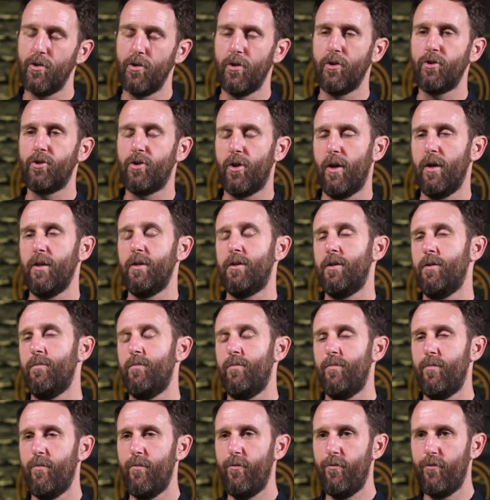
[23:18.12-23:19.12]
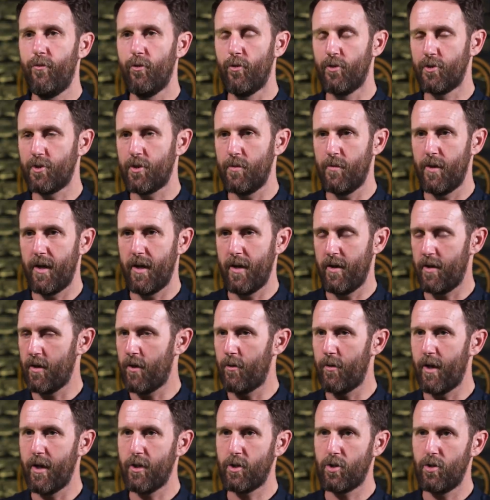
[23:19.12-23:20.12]
not trying to force them in any
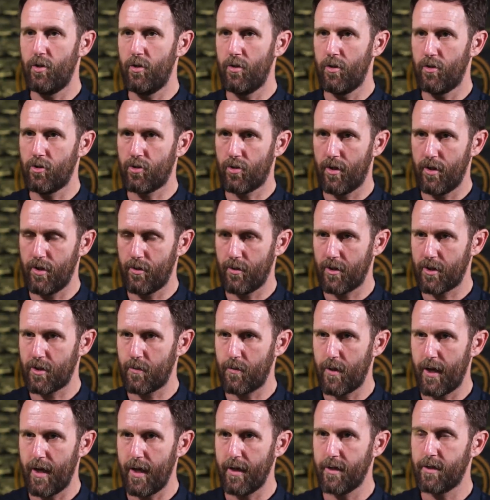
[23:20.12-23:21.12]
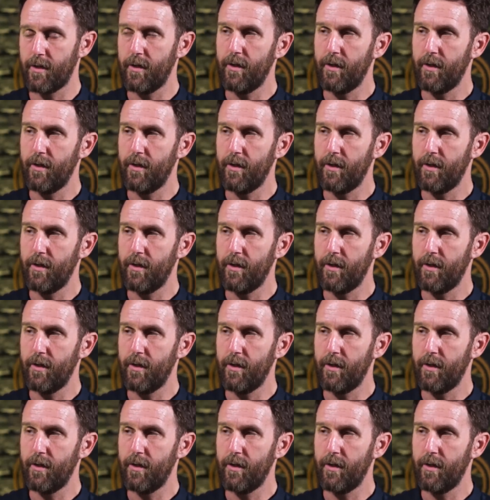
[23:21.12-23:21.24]
direction, you're not trying to expect.